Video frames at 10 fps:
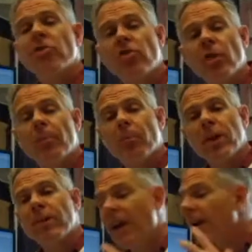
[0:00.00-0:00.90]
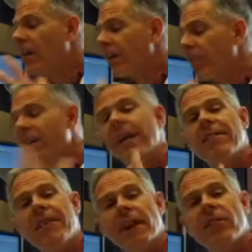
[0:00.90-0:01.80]
So you can breathe clearly and
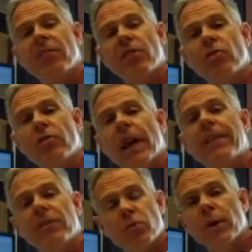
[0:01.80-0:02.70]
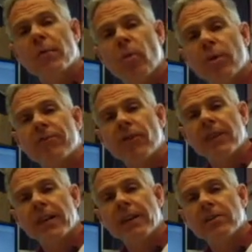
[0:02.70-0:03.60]
effectively through that. That's really important for our
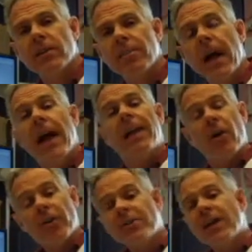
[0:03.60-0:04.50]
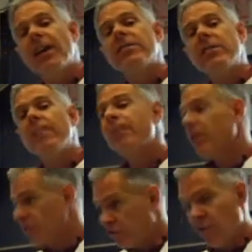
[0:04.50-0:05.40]
test. Now this test,
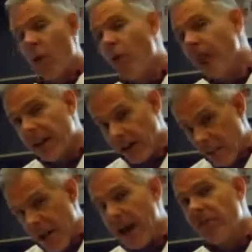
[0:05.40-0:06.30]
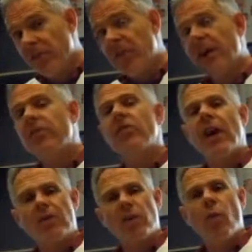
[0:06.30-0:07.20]
the slow vital capacity test, is
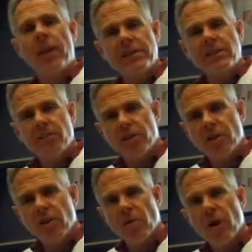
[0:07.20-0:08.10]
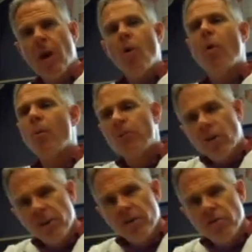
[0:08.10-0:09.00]
actually quite simple to do. What we're
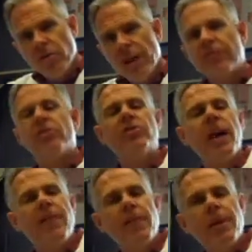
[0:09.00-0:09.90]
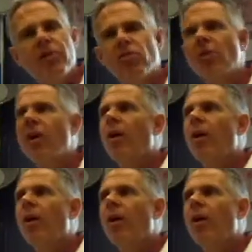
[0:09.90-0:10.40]
going to do is just have the patient